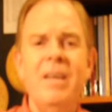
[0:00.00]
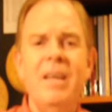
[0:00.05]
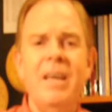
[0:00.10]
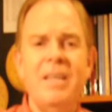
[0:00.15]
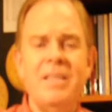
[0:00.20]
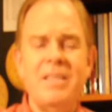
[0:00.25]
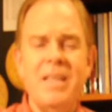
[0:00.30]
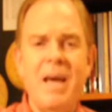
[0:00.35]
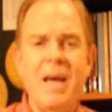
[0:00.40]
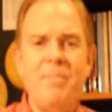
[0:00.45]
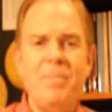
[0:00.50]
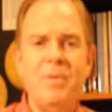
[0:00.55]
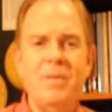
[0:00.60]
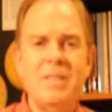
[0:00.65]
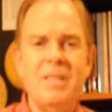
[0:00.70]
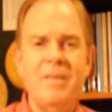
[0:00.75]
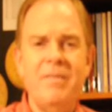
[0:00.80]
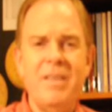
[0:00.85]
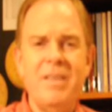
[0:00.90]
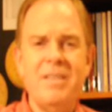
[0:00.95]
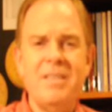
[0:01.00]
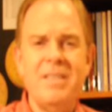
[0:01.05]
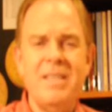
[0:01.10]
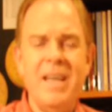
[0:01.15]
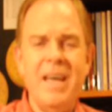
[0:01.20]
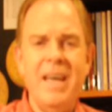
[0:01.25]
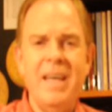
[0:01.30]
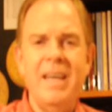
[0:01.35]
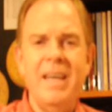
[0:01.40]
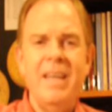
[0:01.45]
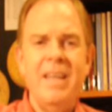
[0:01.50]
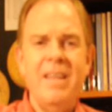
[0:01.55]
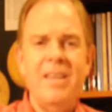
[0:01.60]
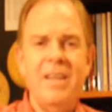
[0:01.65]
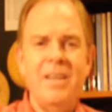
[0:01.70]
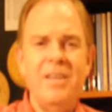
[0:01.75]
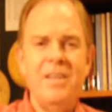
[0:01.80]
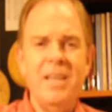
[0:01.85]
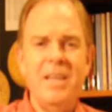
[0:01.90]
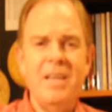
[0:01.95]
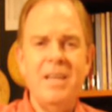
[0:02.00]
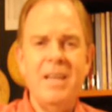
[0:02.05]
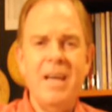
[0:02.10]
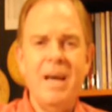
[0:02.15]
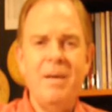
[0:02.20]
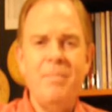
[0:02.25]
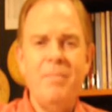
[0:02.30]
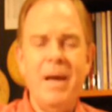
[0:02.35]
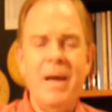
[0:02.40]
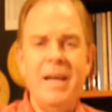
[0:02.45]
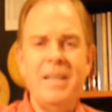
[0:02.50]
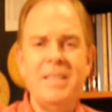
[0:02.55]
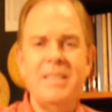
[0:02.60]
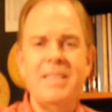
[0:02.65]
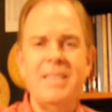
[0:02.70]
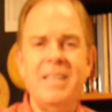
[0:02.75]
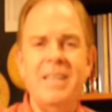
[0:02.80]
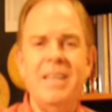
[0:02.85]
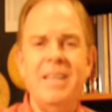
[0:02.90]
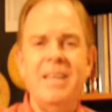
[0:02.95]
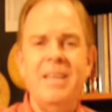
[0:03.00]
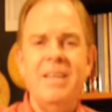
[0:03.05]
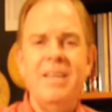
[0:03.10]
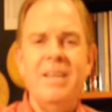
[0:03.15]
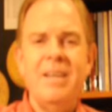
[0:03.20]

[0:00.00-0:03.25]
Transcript: examples of this date that did not match the